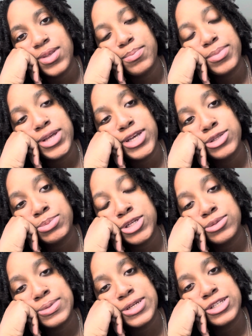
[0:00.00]
Please,
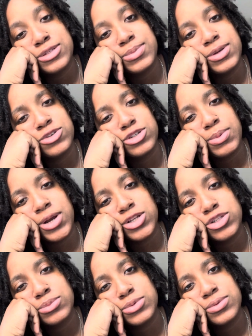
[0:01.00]
please, please be
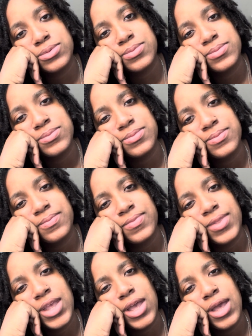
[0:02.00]
responsible.
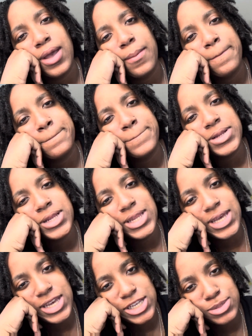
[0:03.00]

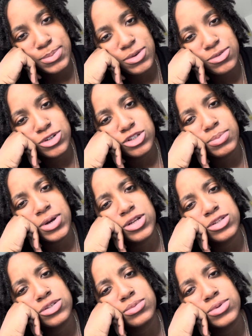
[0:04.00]
Please be
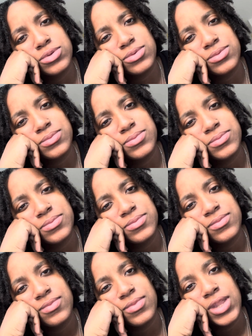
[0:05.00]
responsible
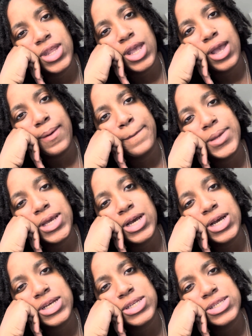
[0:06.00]

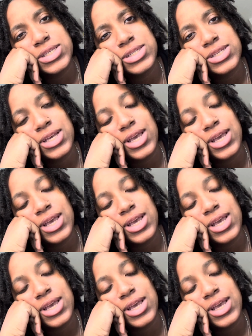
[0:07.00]
because